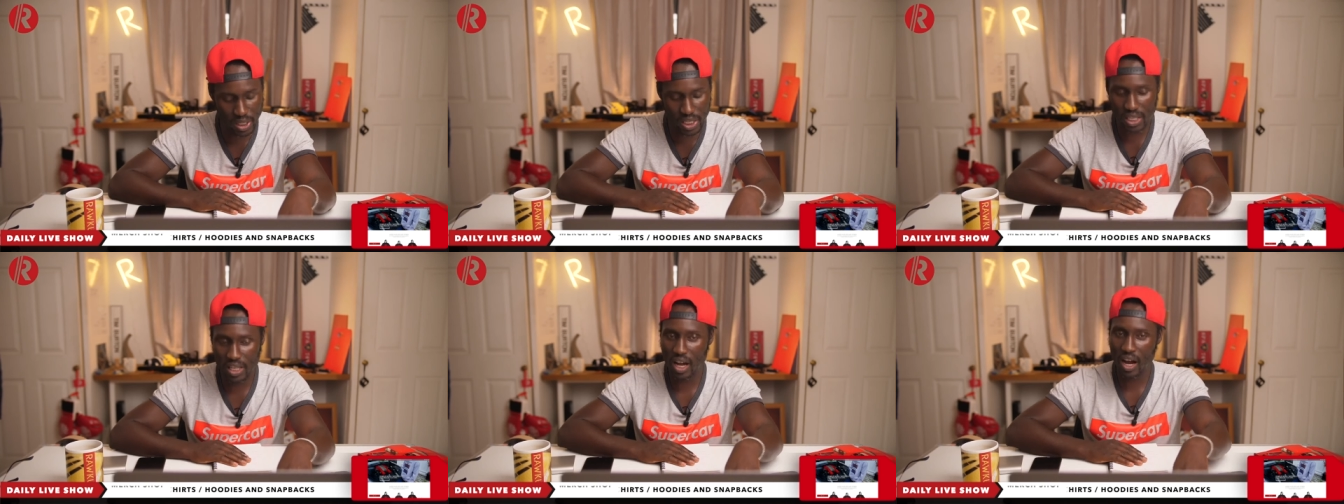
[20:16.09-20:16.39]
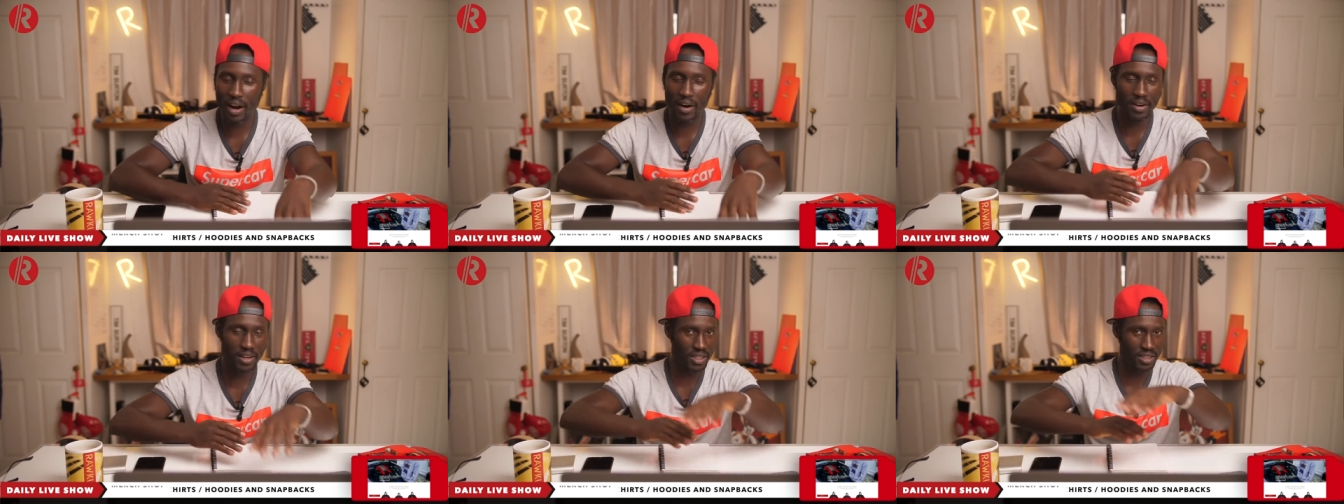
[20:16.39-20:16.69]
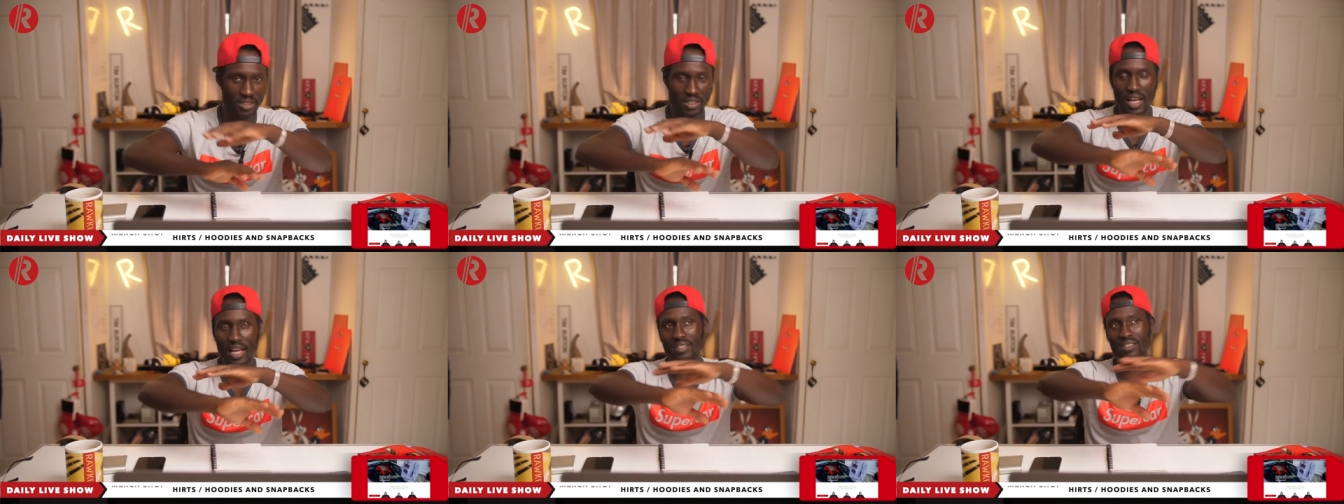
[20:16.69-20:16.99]
PR
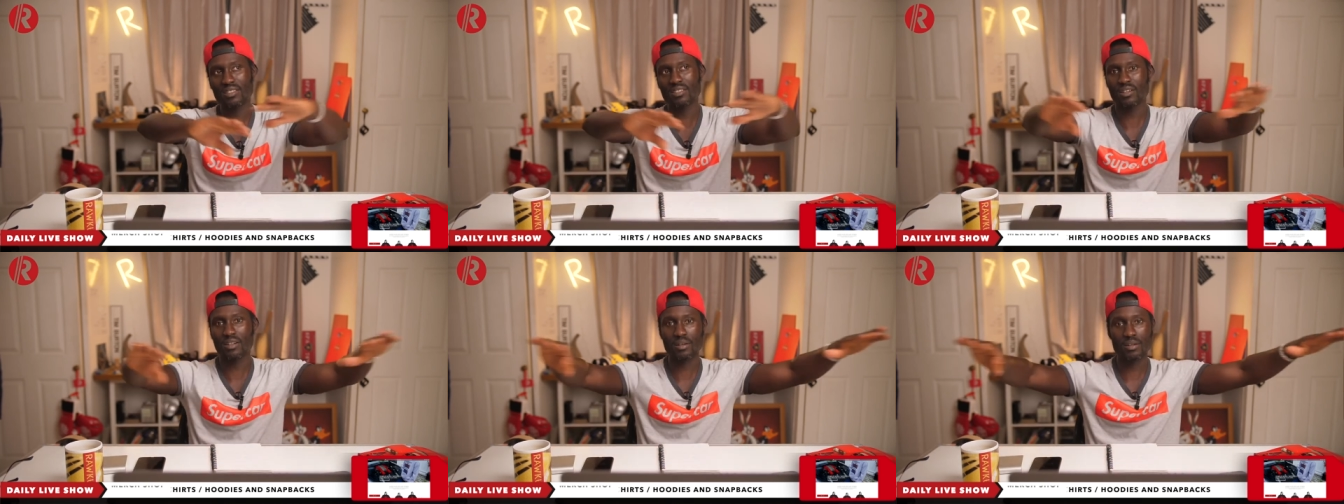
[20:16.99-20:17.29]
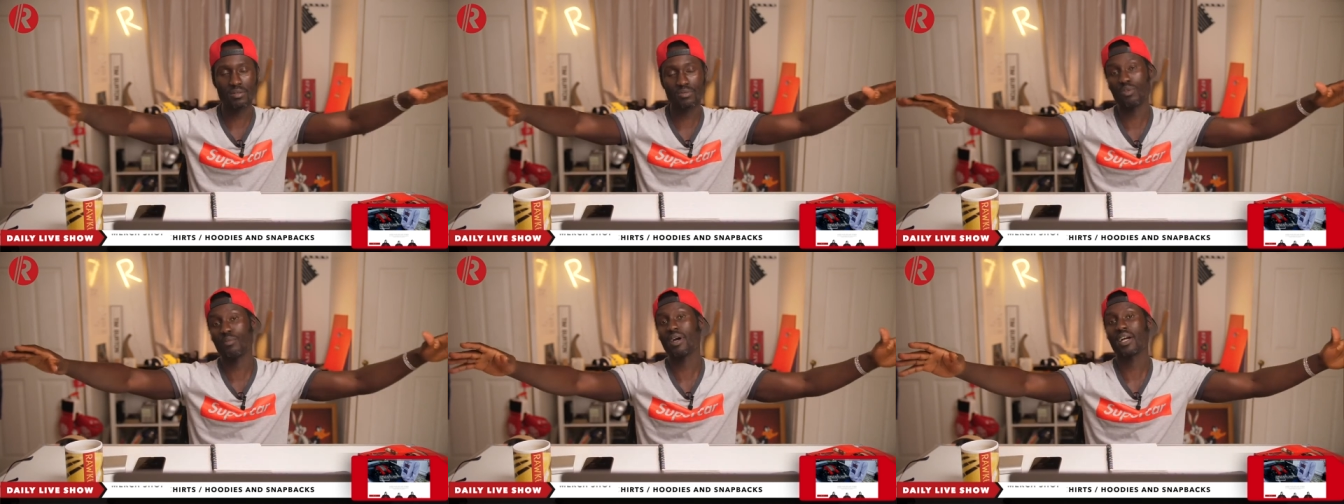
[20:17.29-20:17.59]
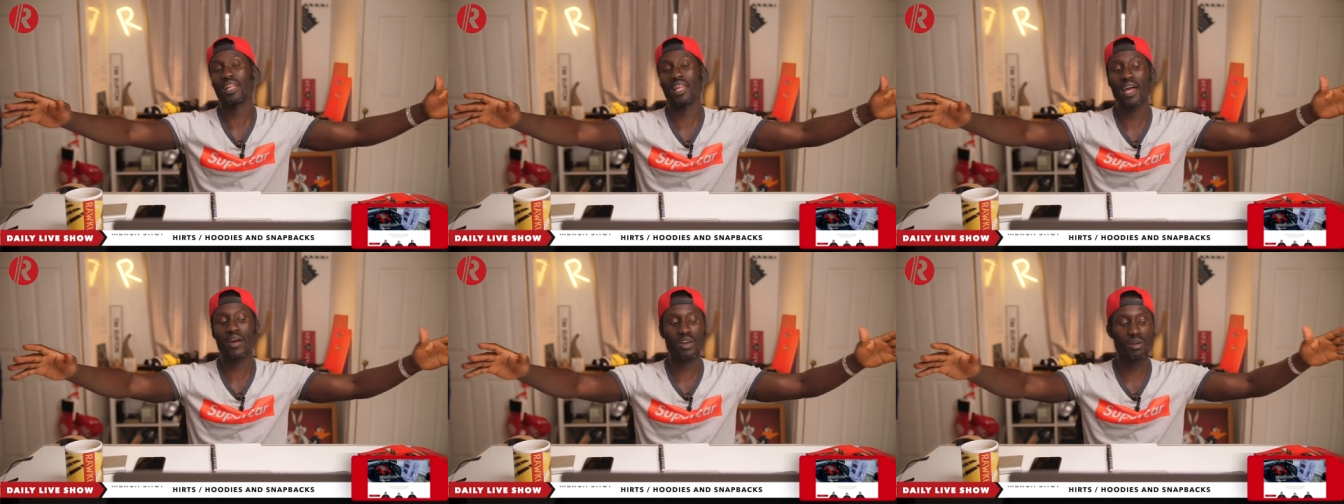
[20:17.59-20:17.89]
disaster for
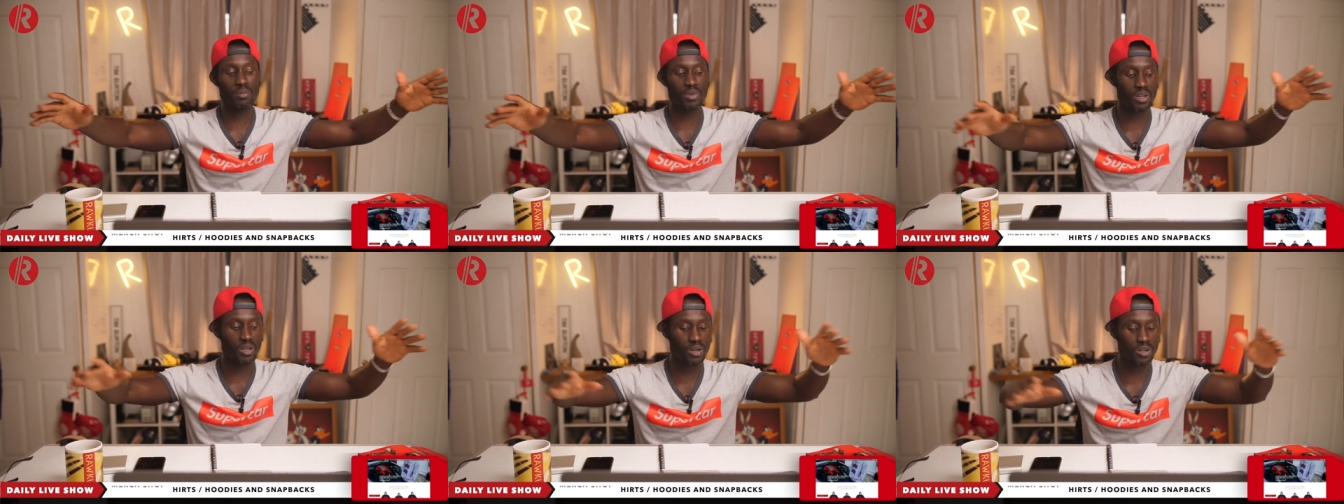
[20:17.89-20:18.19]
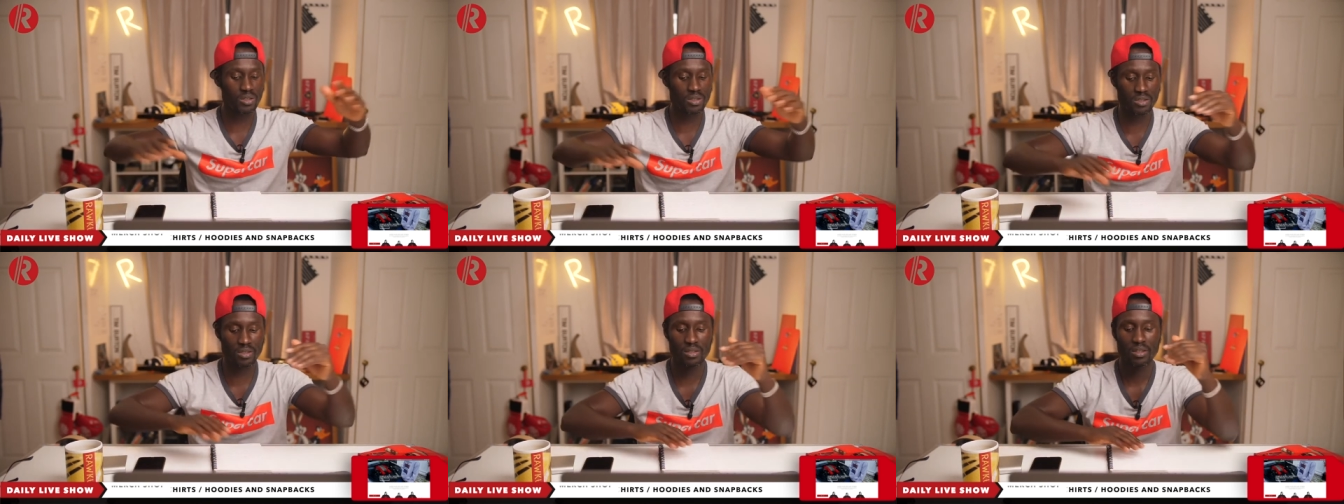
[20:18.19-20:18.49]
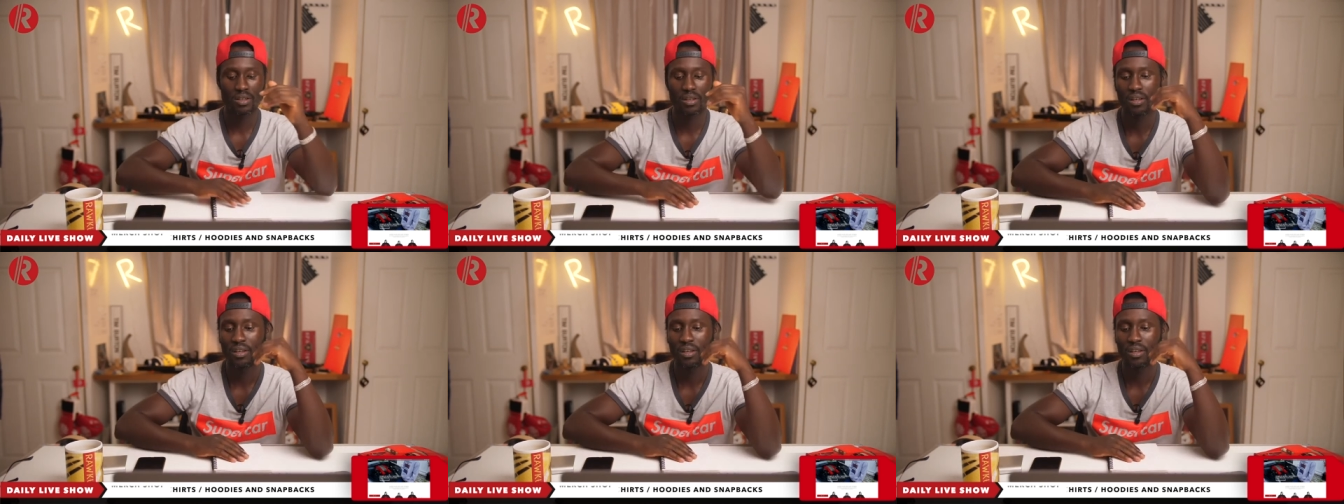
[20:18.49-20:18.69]
McLaren because